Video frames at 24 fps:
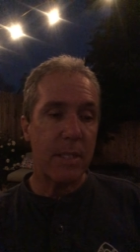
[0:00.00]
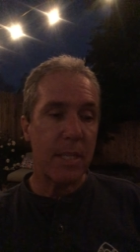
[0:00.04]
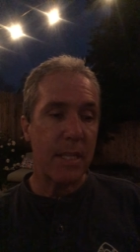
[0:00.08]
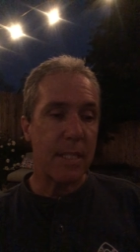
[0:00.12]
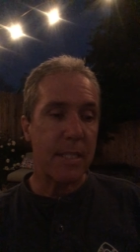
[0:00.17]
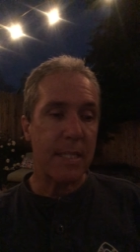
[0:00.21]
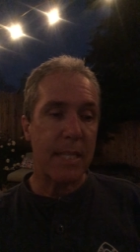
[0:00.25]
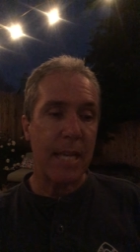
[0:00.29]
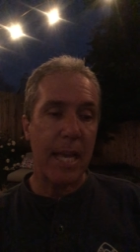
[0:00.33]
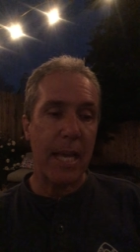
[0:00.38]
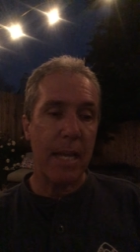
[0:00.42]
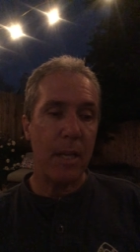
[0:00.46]

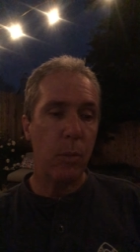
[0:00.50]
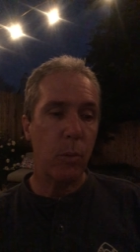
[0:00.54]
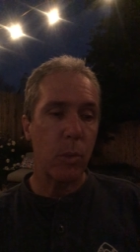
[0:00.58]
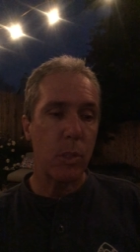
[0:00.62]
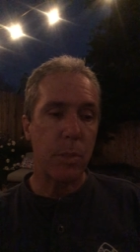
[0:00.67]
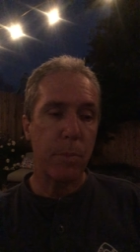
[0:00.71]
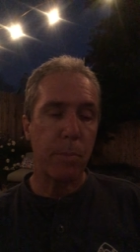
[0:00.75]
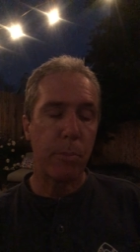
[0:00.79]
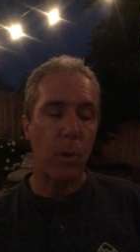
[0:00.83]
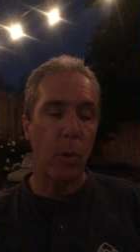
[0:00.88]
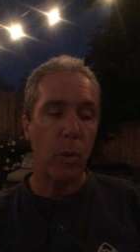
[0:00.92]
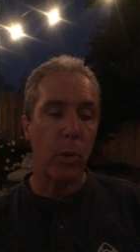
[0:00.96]
His head
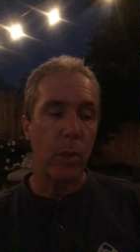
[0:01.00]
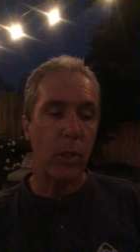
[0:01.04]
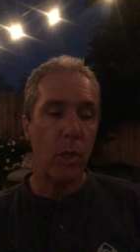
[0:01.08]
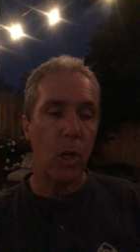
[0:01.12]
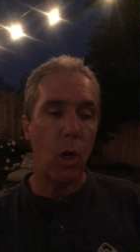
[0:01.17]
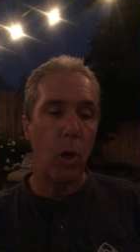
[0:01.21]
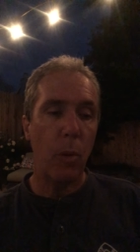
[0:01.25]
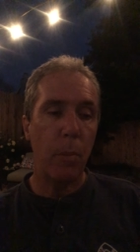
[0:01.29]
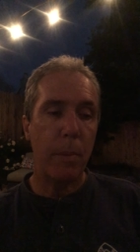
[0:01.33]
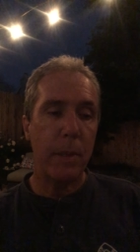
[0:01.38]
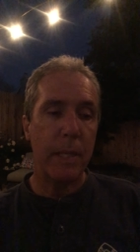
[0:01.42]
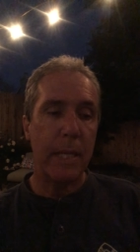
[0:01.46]
was broken
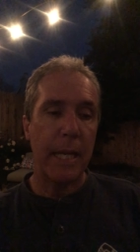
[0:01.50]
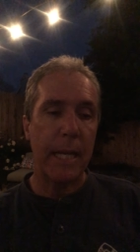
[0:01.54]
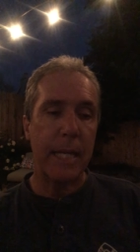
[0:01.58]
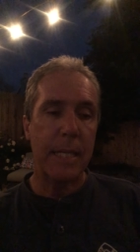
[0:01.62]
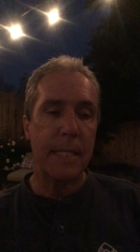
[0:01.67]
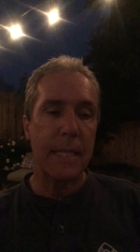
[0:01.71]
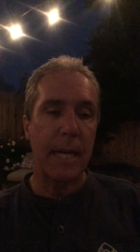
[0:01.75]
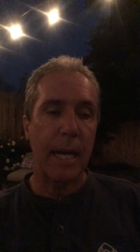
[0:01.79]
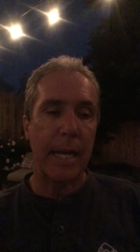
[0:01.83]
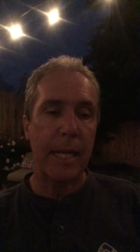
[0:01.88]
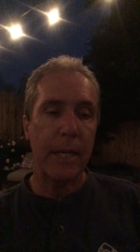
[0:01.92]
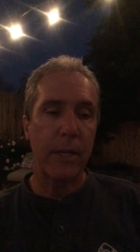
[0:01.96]
open in a
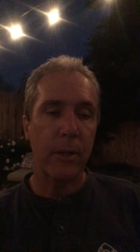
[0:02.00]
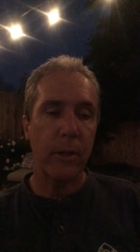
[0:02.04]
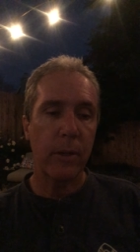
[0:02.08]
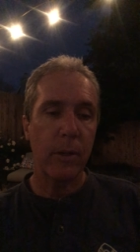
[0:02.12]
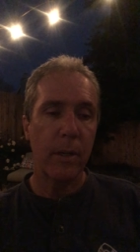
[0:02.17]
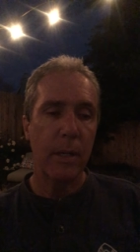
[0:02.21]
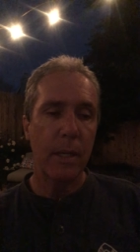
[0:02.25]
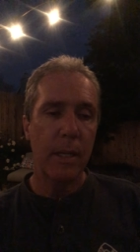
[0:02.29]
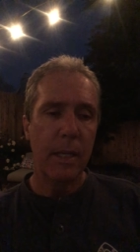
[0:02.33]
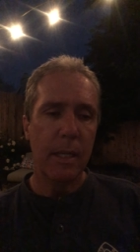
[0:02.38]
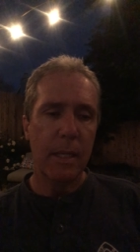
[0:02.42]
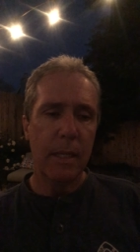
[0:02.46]
diner
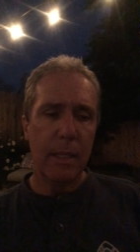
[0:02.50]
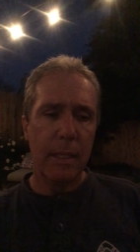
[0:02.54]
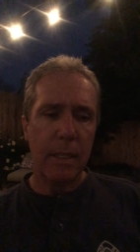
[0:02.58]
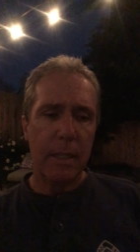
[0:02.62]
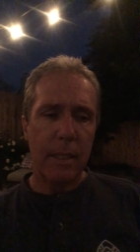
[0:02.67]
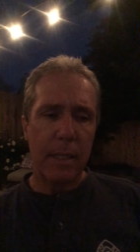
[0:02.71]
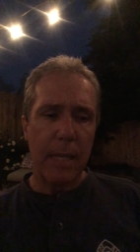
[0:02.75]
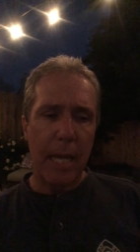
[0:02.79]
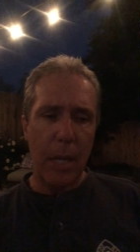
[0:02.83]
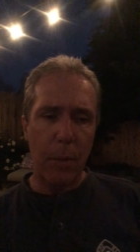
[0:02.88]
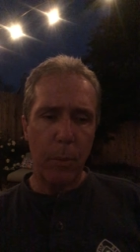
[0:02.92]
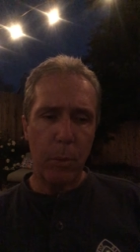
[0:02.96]

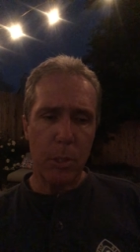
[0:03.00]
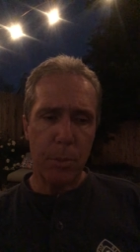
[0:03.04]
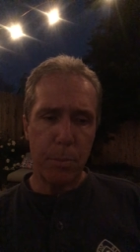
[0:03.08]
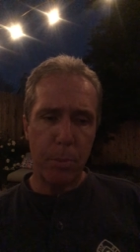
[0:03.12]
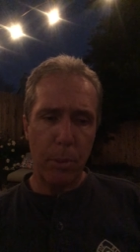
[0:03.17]
and was